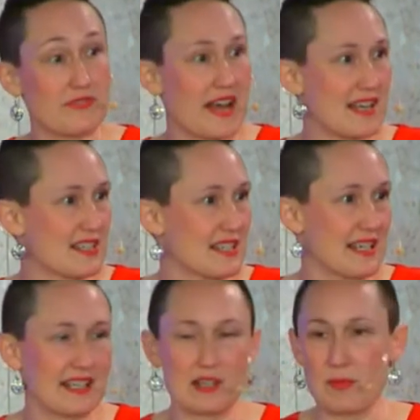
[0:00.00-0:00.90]

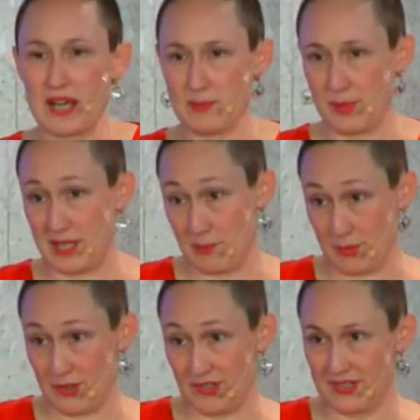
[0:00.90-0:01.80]
fascinated by
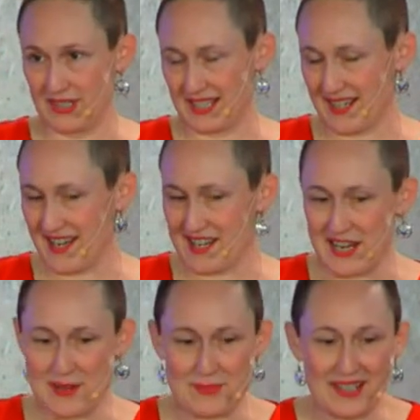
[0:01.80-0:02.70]
people like I
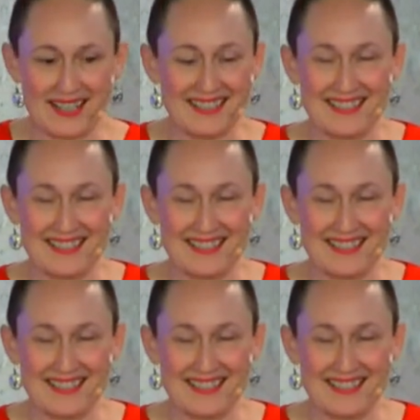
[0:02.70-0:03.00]
am, right?